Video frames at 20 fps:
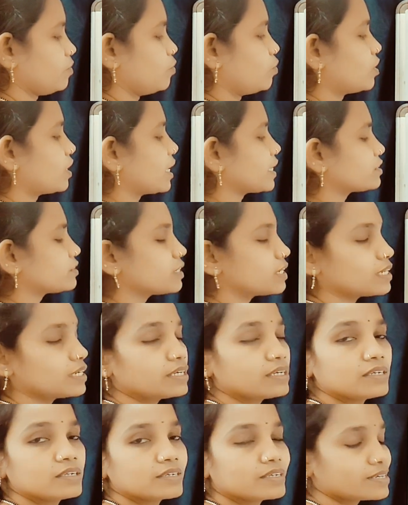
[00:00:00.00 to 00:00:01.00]
What actually?
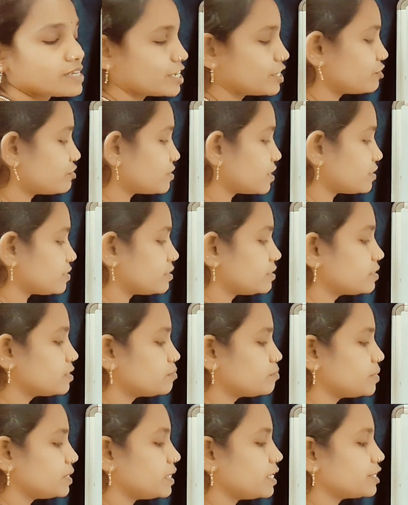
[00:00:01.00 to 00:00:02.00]
It resists
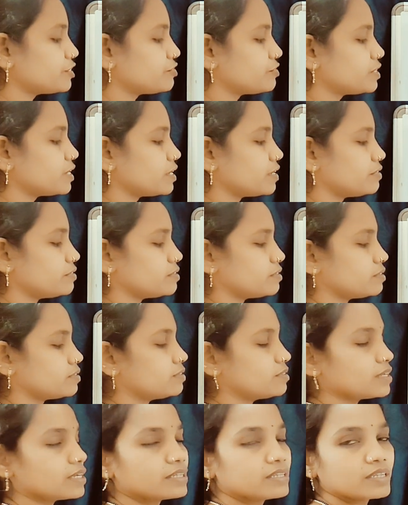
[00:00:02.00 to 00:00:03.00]
pH
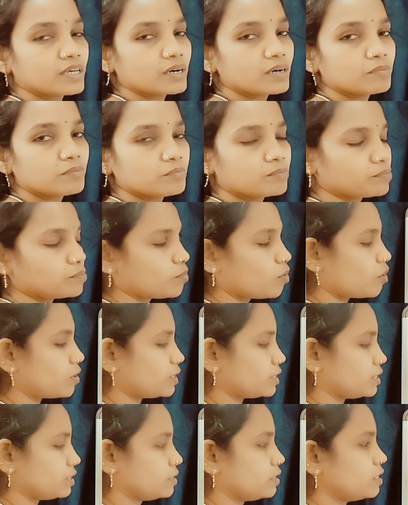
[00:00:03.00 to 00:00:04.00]
changes in the
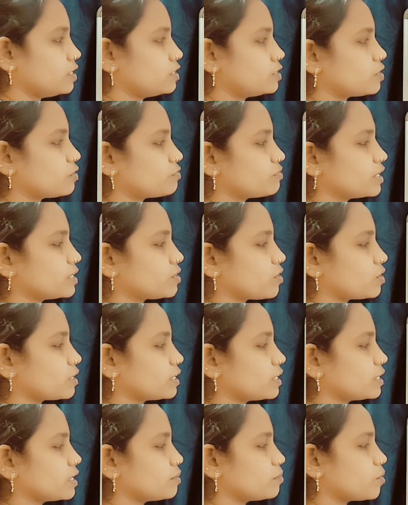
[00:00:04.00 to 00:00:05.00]
body. Now we are
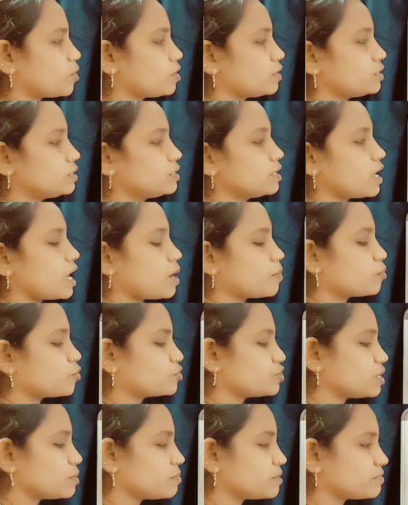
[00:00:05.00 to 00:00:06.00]
talking about
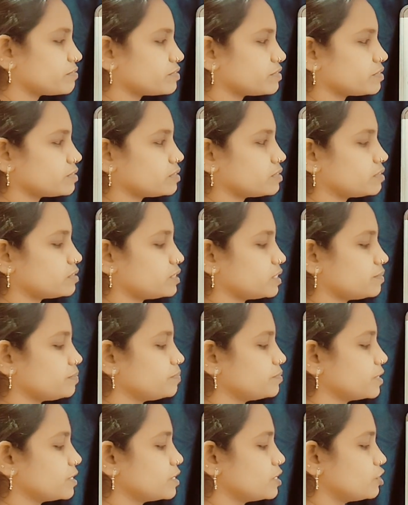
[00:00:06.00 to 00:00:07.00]
ammonia buffer system.
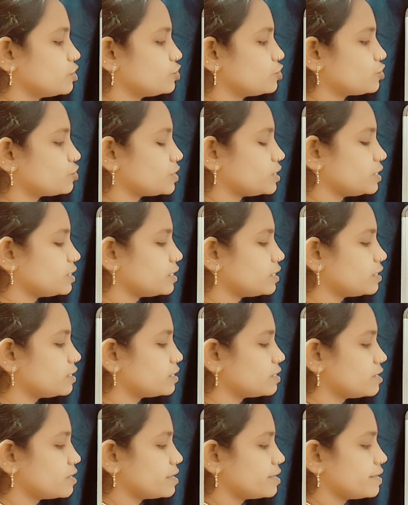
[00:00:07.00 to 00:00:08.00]
So here,
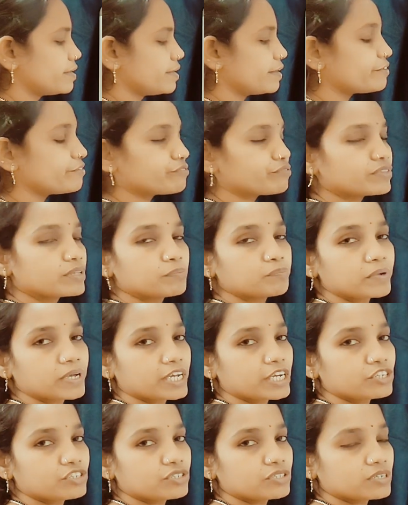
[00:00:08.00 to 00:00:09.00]
if the
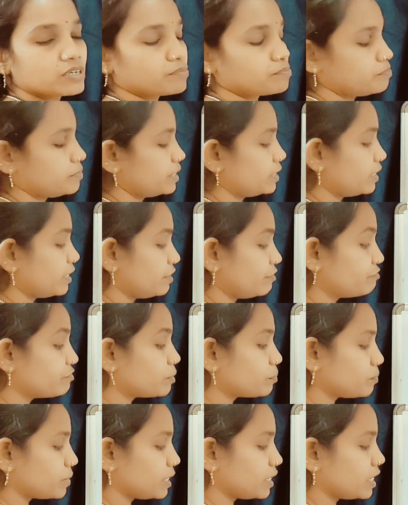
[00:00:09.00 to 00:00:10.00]

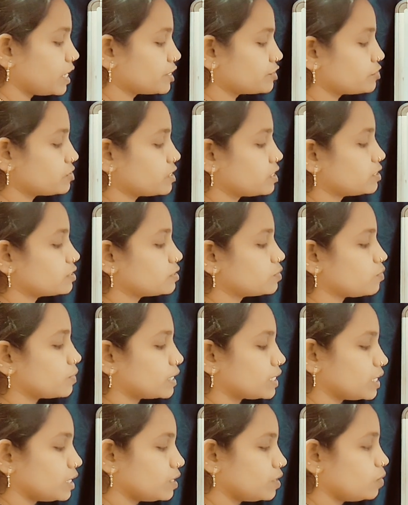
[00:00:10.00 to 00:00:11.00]
pH is
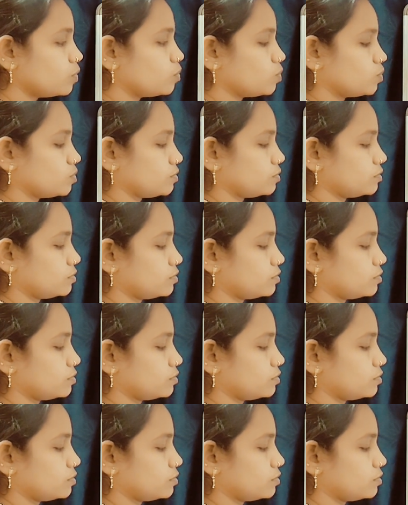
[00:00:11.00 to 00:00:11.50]
very low,